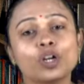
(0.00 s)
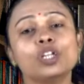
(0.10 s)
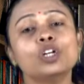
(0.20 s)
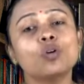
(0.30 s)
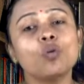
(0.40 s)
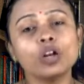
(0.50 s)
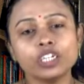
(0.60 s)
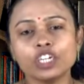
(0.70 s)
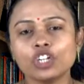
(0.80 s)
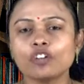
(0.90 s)
the
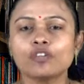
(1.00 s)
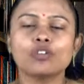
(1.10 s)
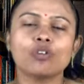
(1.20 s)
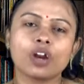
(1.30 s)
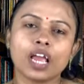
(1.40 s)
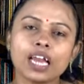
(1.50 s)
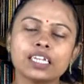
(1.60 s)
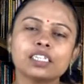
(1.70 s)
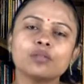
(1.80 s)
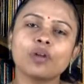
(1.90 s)
quantity of the
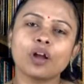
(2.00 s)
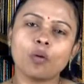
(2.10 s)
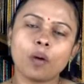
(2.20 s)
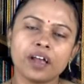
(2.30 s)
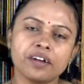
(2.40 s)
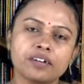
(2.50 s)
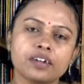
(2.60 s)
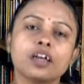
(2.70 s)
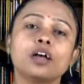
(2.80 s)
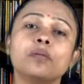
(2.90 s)
organism required
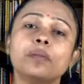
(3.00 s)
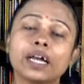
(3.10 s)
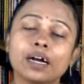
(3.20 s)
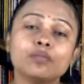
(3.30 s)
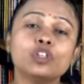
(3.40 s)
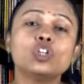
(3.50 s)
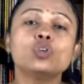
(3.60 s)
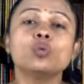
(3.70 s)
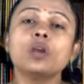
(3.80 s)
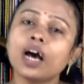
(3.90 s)
becomes
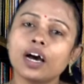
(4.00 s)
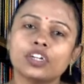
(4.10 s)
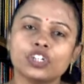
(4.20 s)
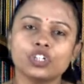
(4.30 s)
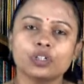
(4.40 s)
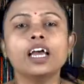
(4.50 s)
too large.